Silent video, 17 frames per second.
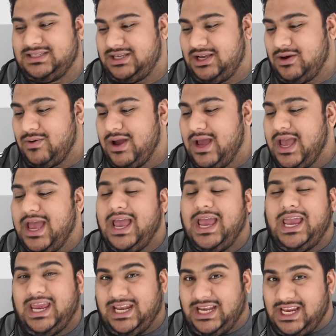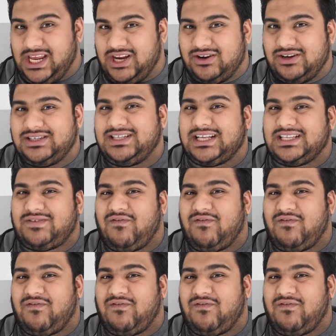So in years, that's